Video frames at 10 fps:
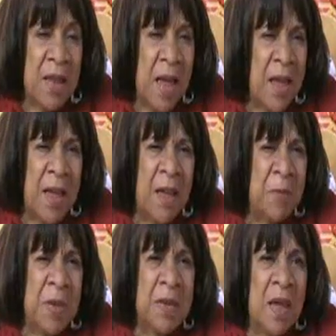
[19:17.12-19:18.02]
Uh, I, I,
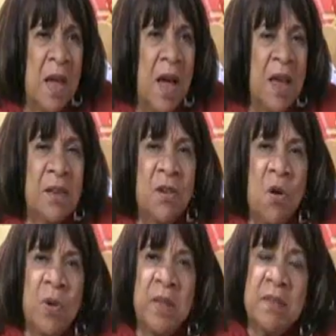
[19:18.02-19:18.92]
I mean, I
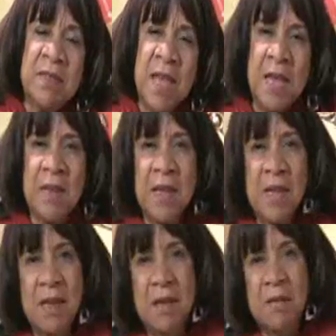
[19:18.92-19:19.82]
noticed that
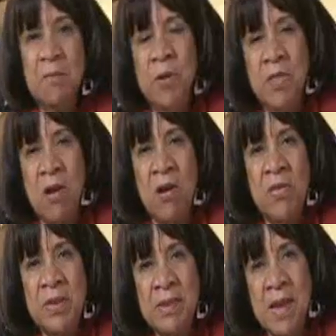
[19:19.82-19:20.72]
with
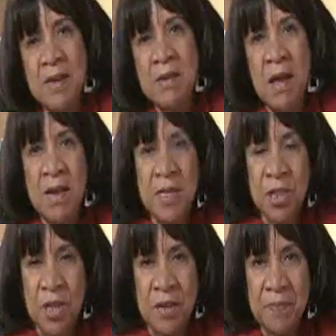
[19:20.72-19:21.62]
all the
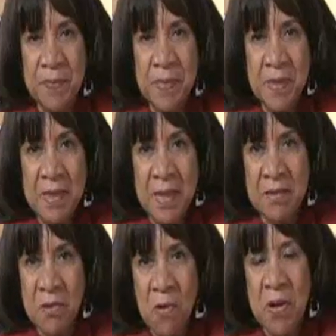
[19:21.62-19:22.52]
technology mm.
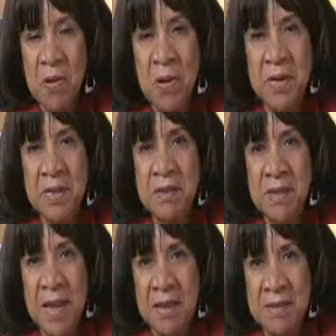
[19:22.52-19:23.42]
that's going on in
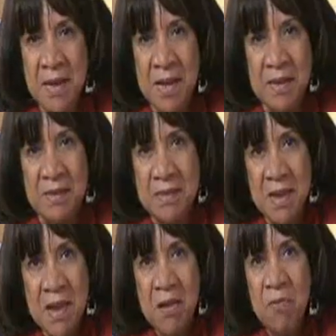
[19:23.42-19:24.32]
these last
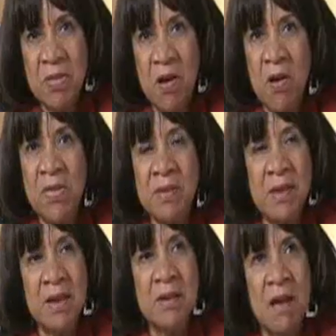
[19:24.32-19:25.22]
days, with all the
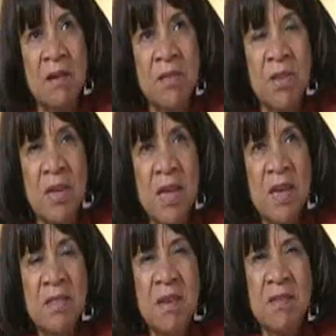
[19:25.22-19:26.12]
technology,
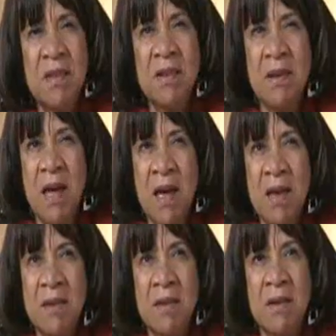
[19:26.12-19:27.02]
there's a
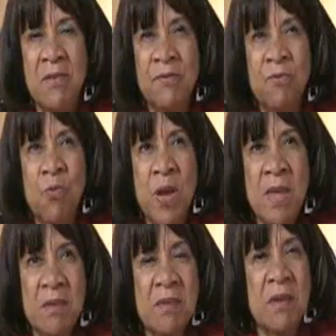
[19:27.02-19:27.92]
lot of
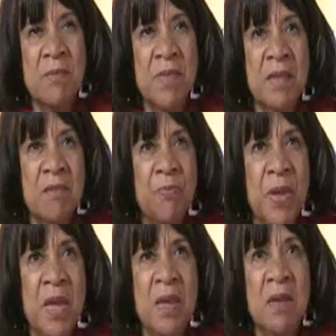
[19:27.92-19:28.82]
wisdom that's
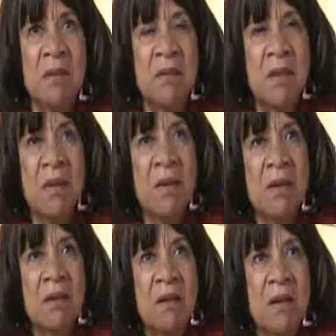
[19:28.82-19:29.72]
being
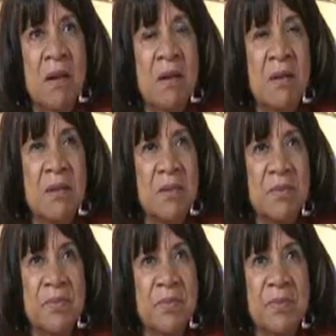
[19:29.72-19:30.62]

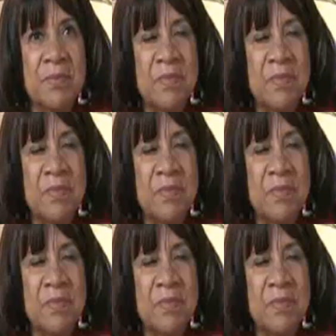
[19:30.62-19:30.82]
uh,